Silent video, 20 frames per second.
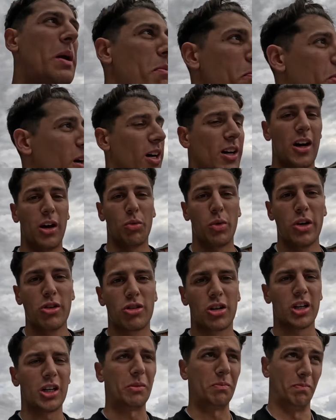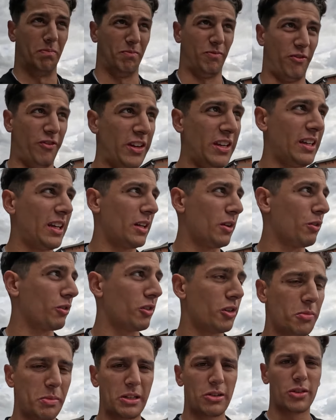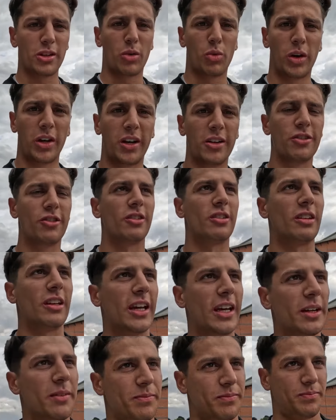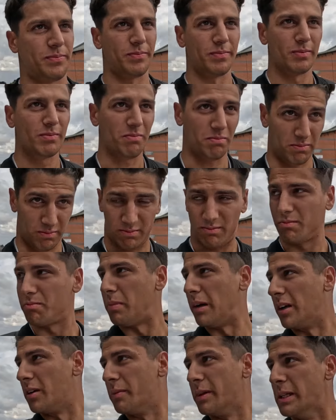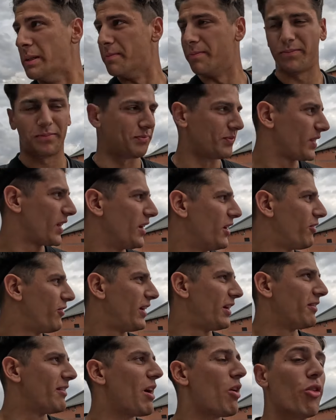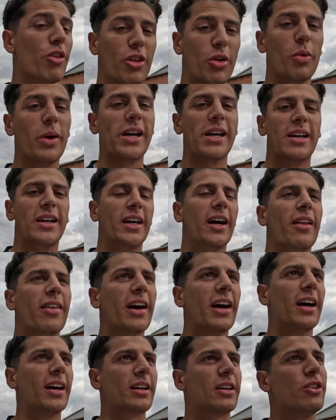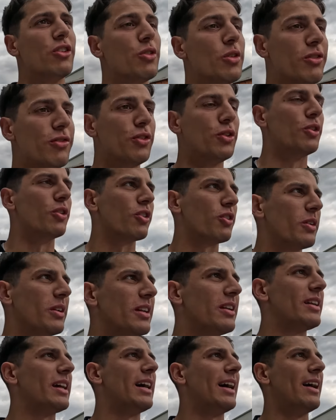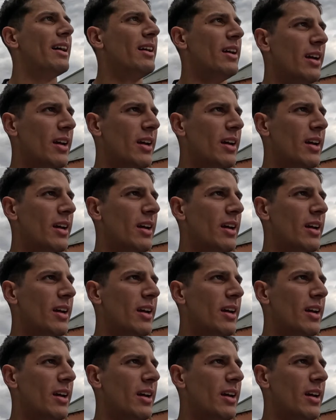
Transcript: But I woke up thinking I was going to be doing a 100 today. Pardon me. And I found out on the way here that I can do a 4, so I did that.